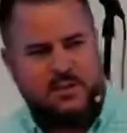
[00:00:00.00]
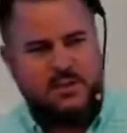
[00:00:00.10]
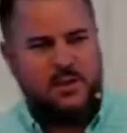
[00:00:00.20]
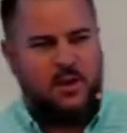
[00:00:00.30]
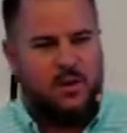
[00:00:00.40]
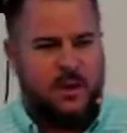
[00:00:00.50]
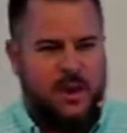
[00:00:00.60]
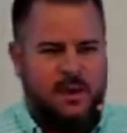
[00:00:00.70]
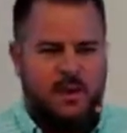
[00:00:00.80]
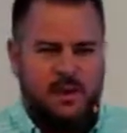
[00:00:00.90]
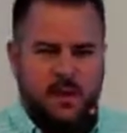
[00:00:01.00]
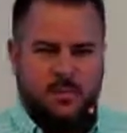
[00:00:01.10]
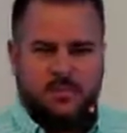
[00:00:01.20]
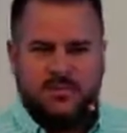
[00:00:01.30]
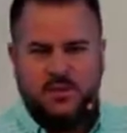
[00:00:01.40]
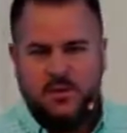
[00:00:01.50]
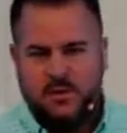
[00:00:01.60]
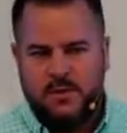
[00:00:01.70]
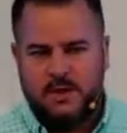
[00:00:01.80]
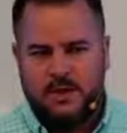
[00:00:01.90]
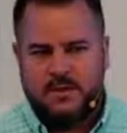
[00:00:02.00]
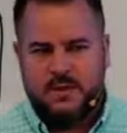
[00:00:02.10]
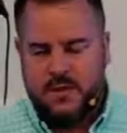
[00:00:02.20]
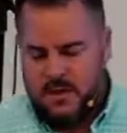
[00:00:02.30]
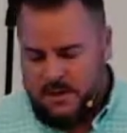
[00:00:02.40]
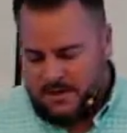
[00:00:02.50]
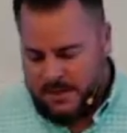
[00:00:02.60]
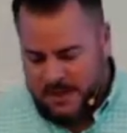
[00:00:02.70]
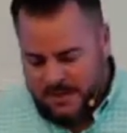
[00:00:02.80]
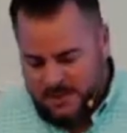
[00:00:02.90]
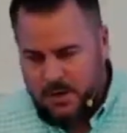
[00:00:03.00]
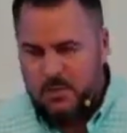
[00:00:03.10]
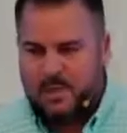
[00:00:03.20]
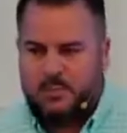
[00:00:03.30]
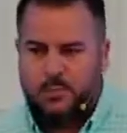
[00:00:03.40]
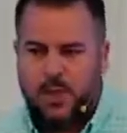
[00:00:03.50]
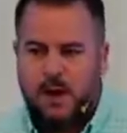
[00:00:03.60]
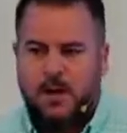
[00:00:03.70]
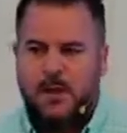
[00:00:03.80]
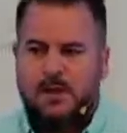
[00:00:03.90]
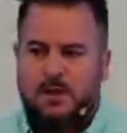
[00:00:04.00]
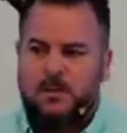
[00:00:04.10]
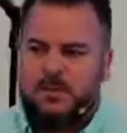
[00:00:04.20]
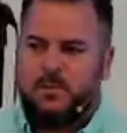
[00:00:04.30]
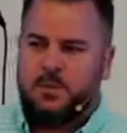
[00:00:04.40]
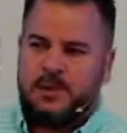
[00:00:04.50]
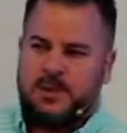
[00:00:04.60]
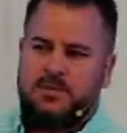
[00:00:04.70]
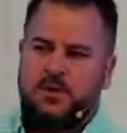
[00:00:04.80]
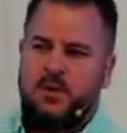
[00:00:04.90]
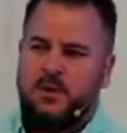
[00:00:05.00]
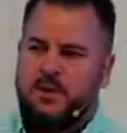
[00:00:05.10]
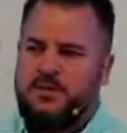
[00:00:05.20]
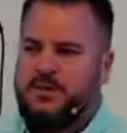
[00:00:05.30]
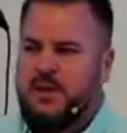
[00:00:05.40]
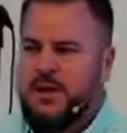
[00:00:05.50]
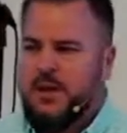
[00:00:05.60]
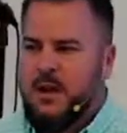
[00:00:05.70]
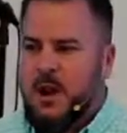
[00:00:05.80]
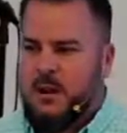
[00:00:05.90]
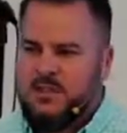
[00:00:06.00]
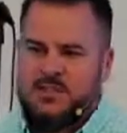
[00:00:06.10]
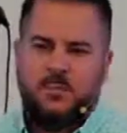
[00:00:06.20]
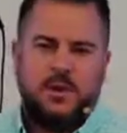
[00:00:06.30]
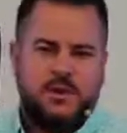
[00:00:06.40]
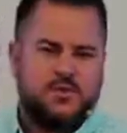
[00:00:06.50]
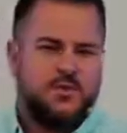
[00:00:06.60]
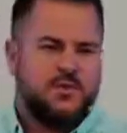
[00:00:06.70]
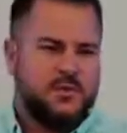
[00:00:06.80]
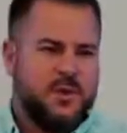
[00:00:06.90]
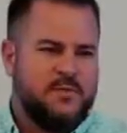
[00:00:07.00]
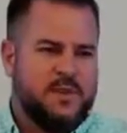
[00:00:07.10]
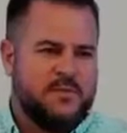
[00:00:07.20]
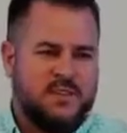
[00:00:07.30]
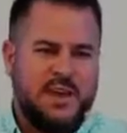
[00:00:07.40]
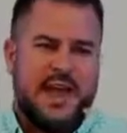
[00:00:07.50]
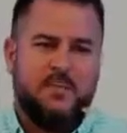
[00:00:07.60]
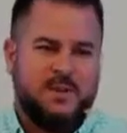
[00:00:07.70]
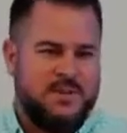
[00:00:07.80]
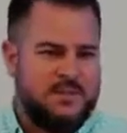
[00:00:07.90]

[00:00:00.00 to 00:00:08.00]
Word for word: go away and pursue other things. Today's sermon's primarily going to be speaking towards our spiritual drift that just happens